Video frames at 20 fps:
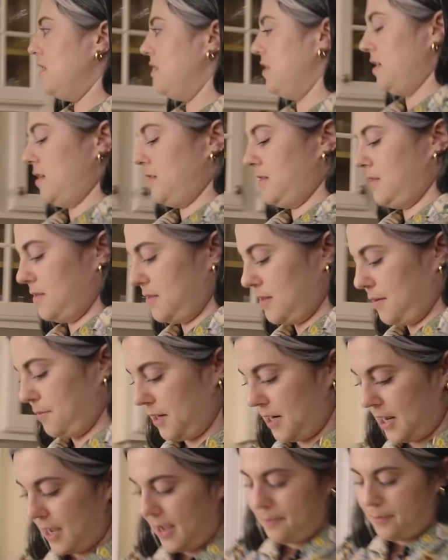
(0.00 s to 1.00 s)
This I'm
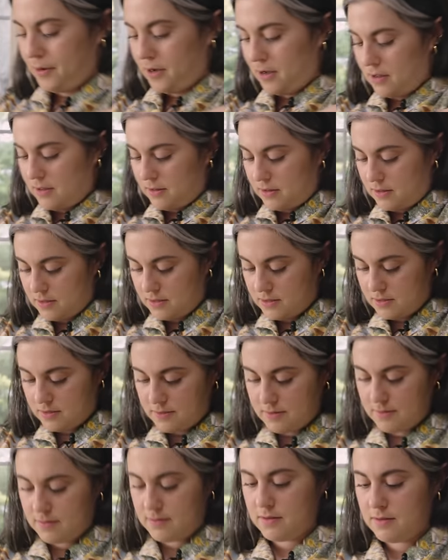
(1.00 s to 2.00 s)
gonna eyeball,
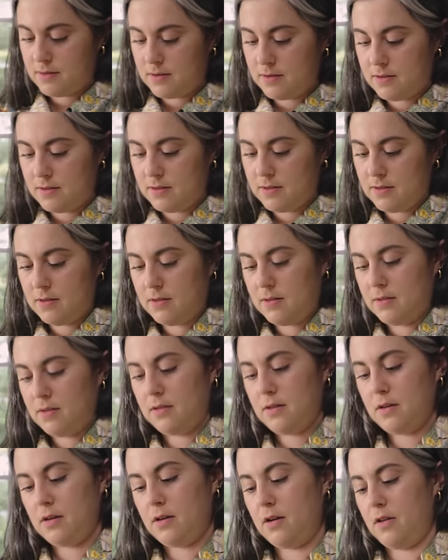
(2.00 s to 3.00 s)

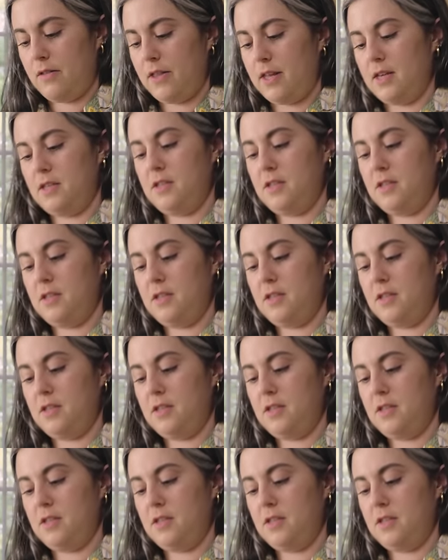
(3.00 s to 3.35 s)
call that a